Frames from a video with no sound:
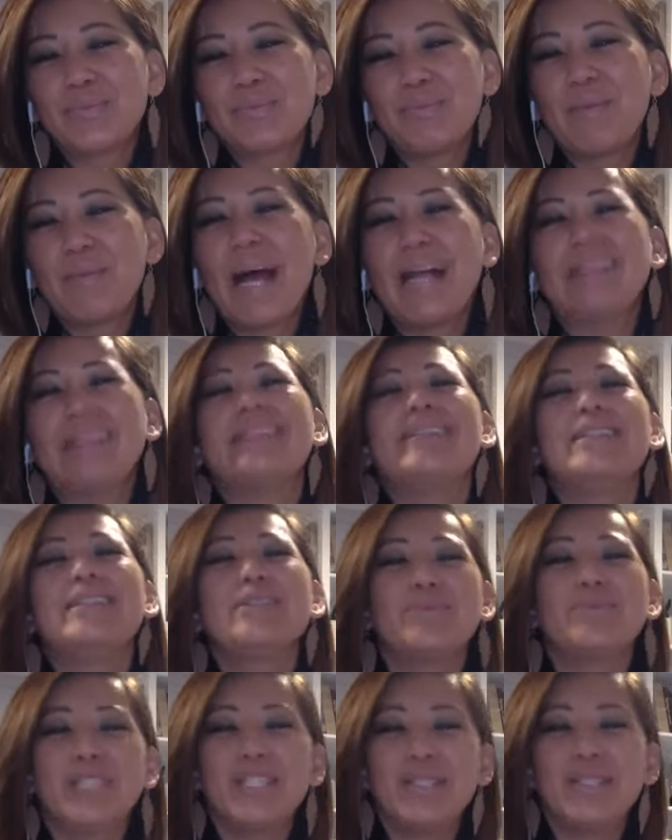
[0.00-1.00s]
palate
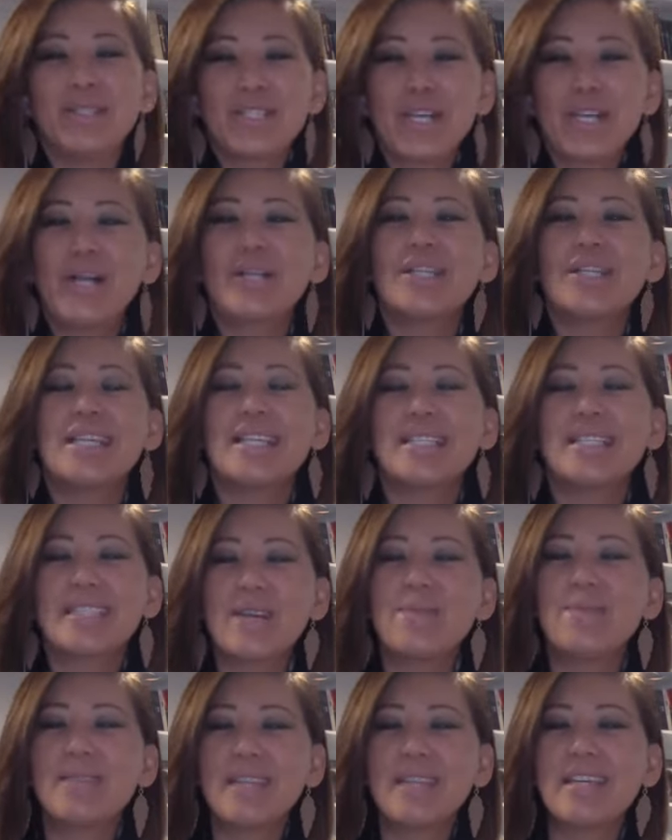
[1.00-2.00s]
when you're talking
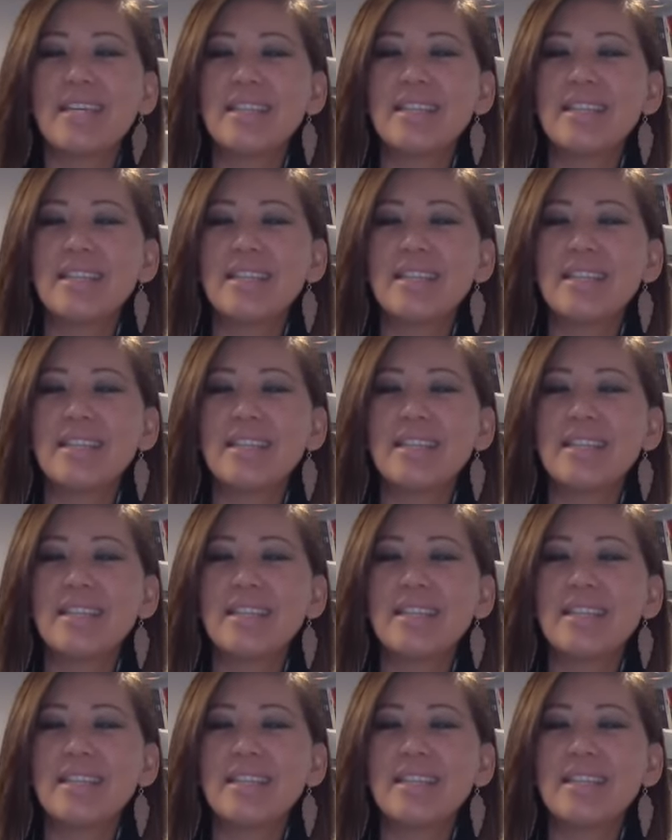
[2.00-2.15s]
something